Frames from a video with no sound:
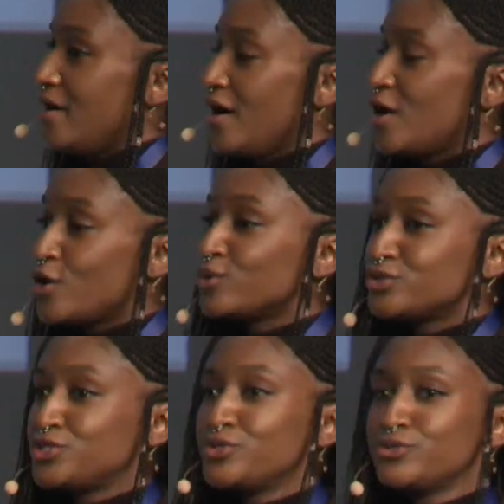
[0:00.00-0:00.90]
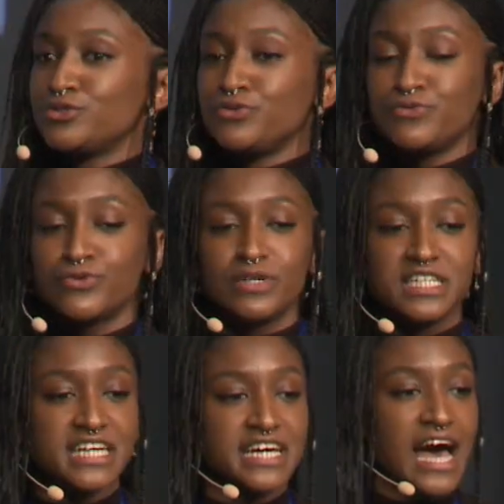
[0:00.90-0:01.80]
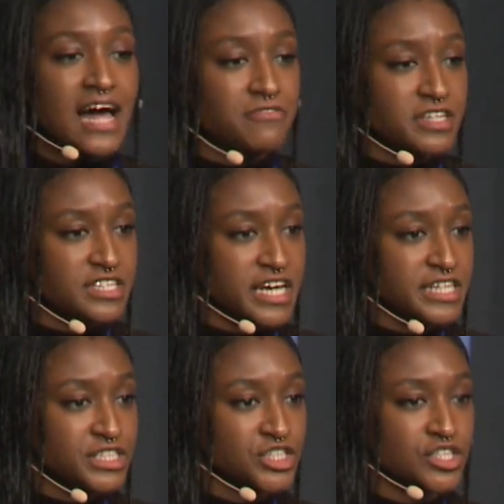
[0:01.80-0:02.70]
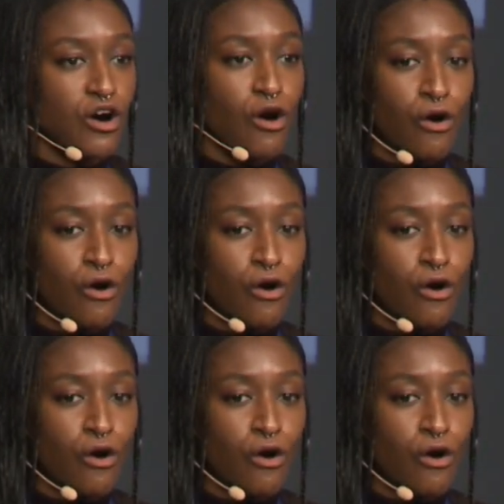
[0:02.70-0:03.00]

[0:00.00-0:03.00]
allows you to fully take advantage of